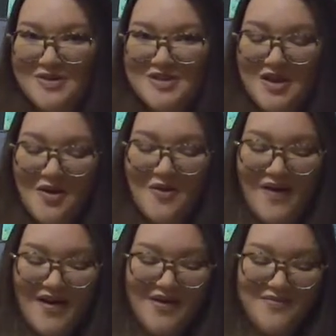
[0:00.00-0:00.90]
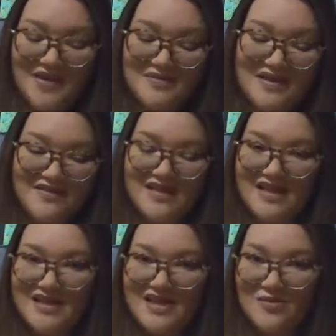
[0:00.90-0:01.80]
So I'm definitely
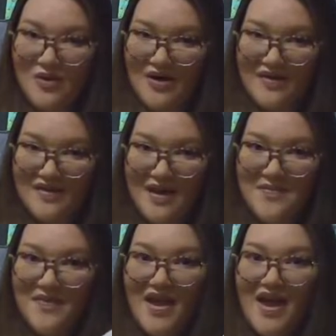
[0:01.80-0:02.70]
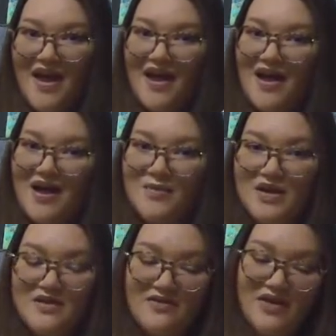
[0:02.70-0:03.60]
going to keep wearing them.
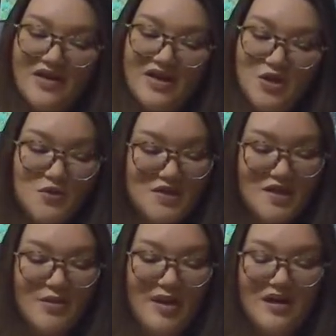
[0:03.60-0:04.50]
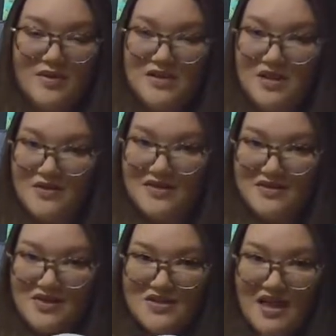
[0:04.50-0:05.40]
And they're very cute, so I painted my
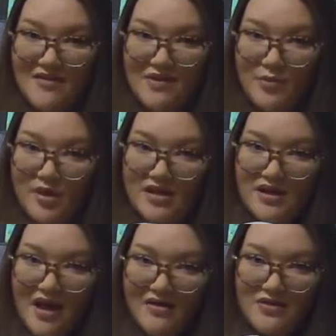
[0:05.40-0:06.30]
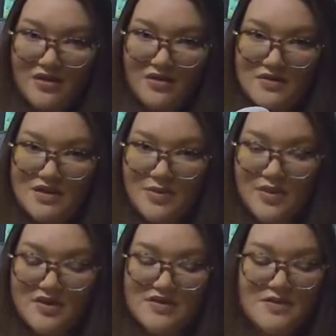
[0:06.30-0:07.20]
toenails just to have them peek out of the little
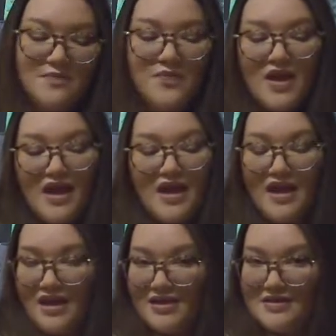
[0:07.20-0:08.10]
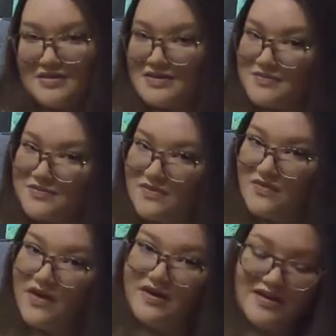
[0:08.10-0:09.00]
slippers, and
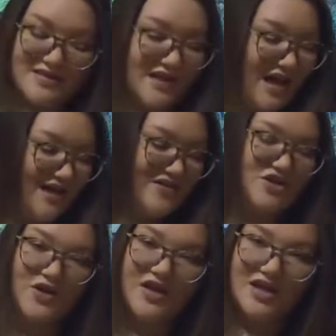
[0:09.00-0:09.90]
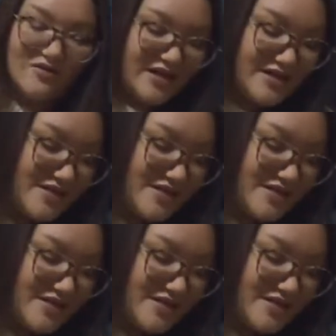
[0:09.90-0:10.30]
very nice to have as you're getting ready.